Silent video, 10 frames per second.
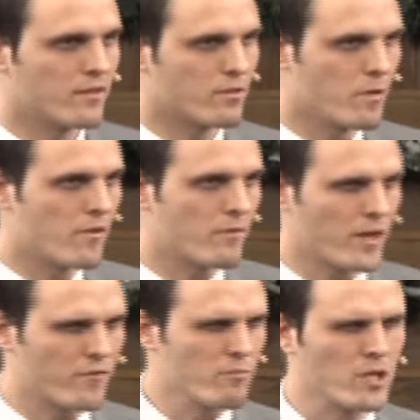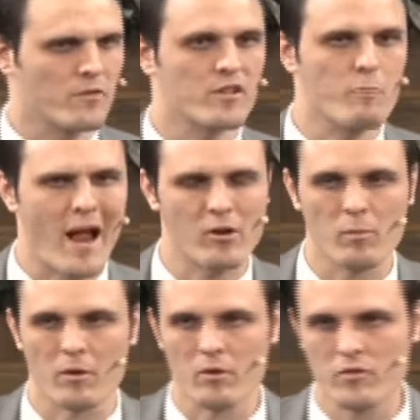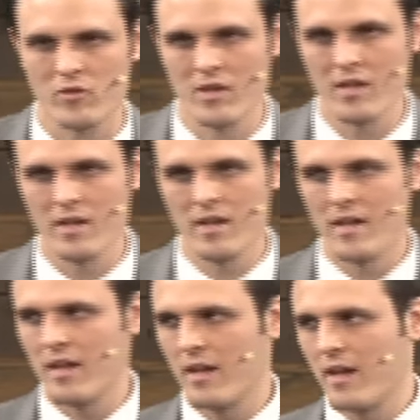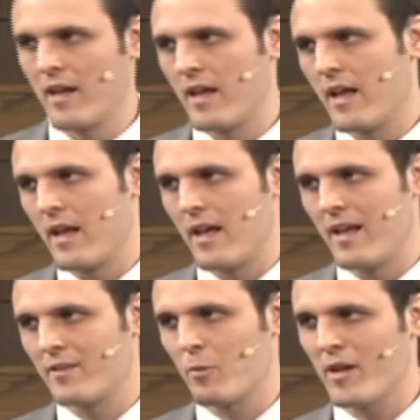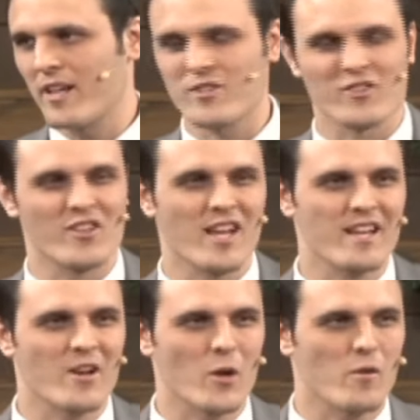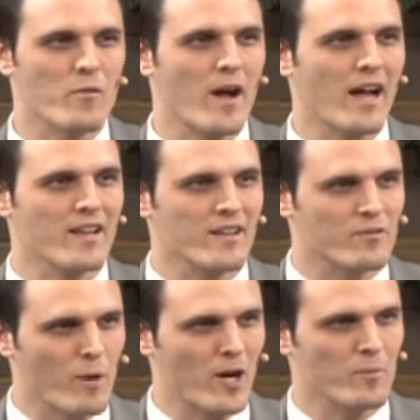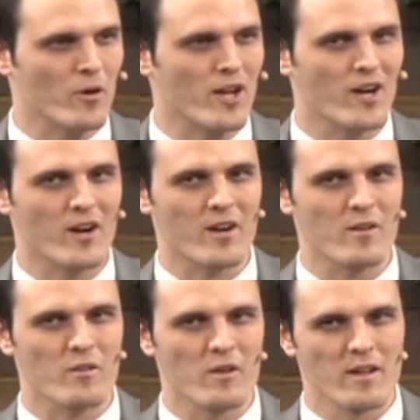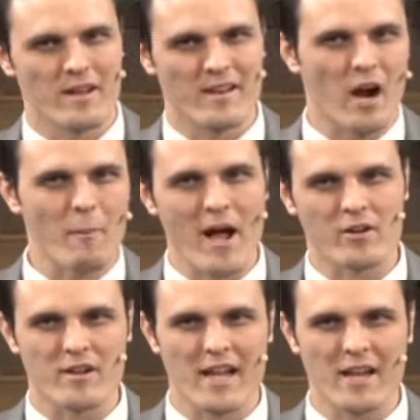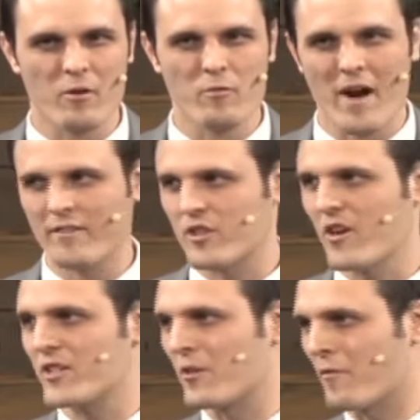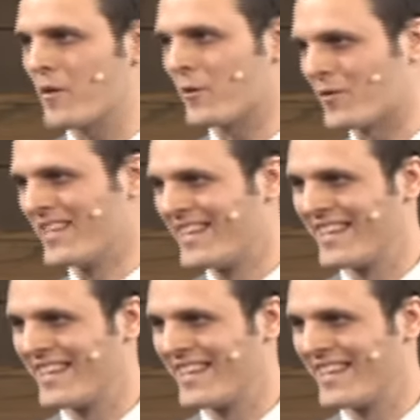Now, some of you are very familiar with these parables. It's pretty interesting, you know, you find this parable here, and you, in our modern day, who finds a treasure in a field?